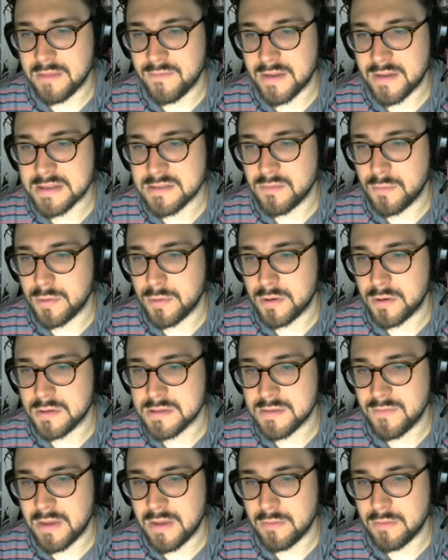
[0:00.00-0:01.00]
effects of an
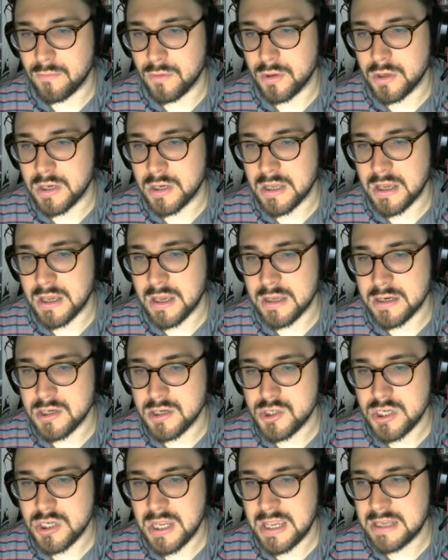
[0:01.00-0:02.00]
opponent's event would
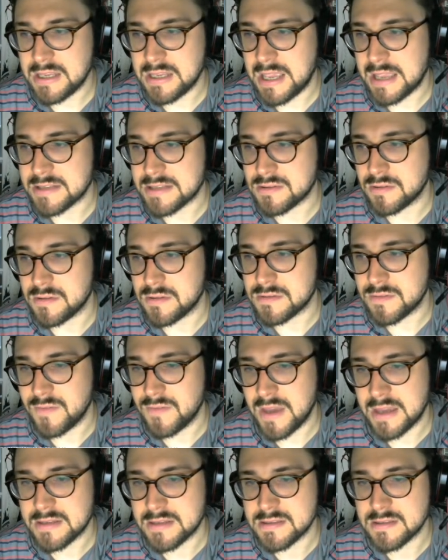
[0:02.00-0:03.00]
initiate, cancel those
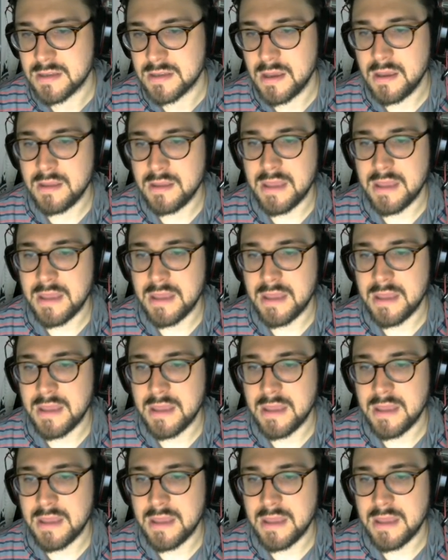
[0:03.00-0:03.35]
effects.